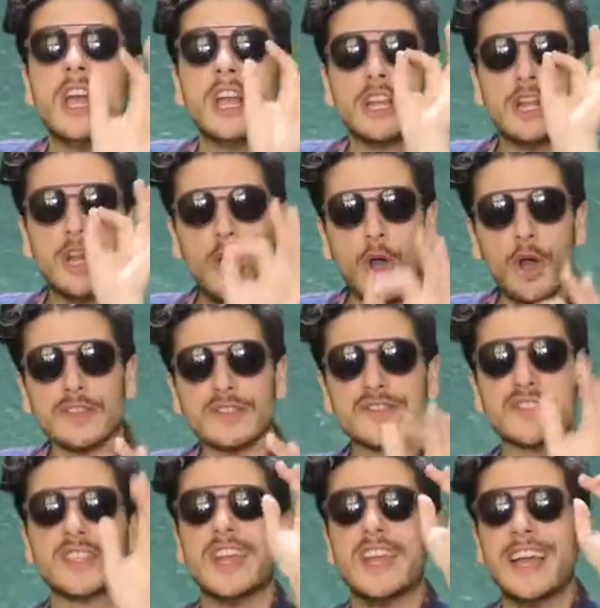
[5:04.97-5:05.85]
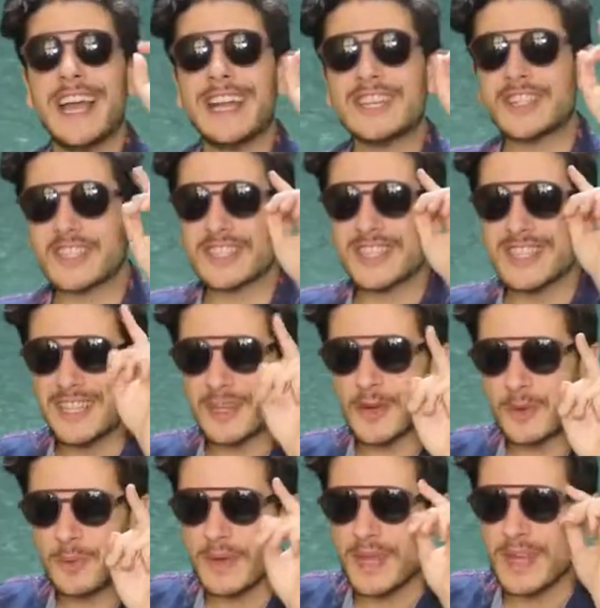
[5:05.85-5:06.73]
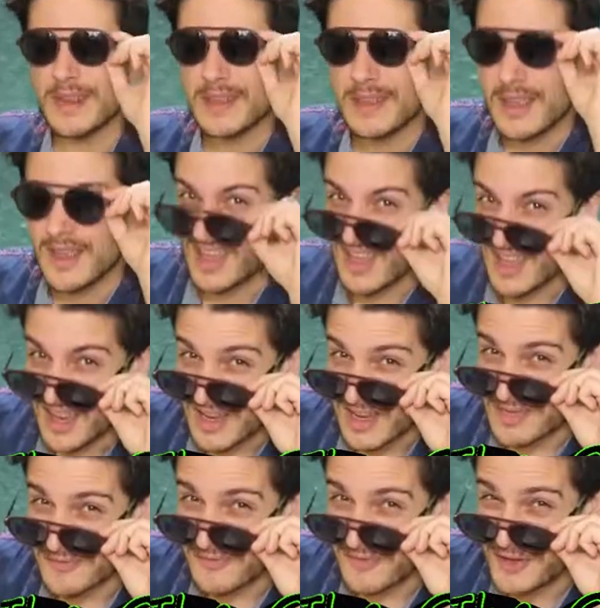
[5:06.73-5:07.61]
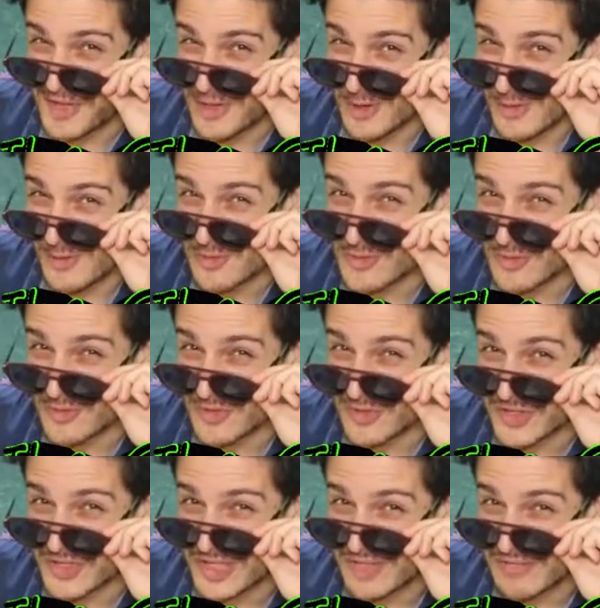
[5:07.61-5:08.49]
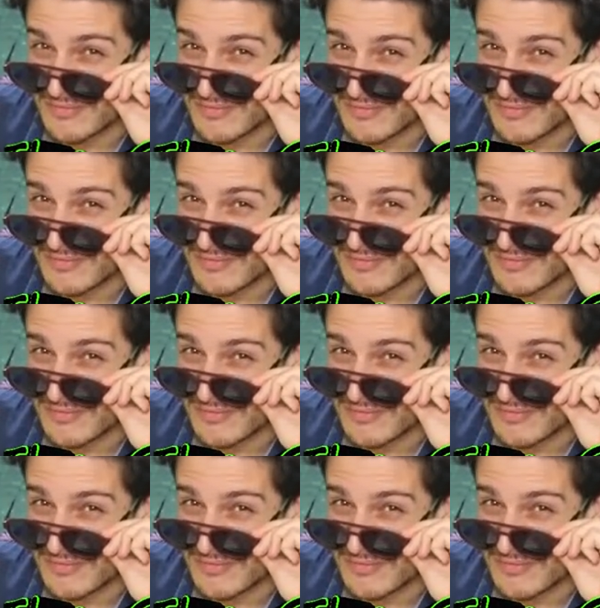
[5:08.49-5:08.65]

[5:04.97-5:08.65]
lost and just a little bit confused.